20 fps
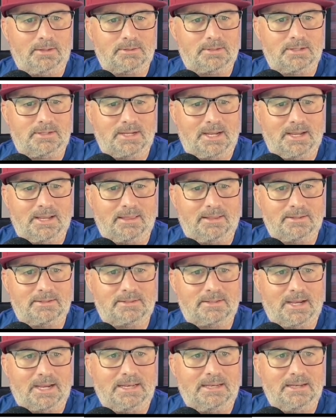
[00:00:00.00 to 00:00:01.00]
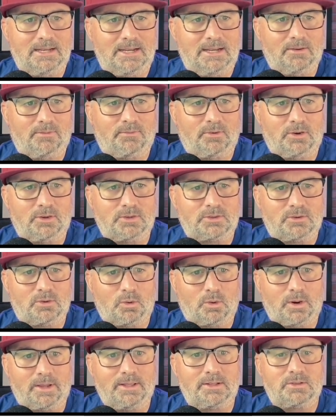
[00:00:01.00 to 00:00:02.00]
is to take this idea for a
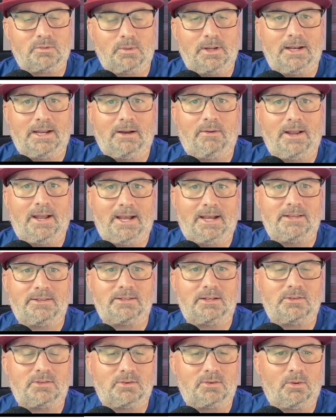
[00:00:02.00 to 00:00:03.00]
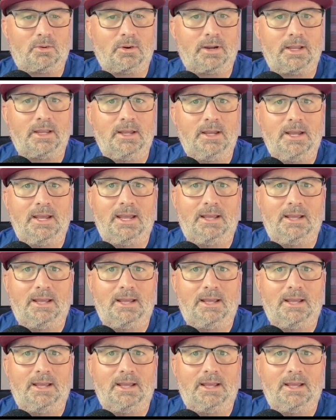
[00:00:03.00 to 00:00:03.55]
story that's written out as a story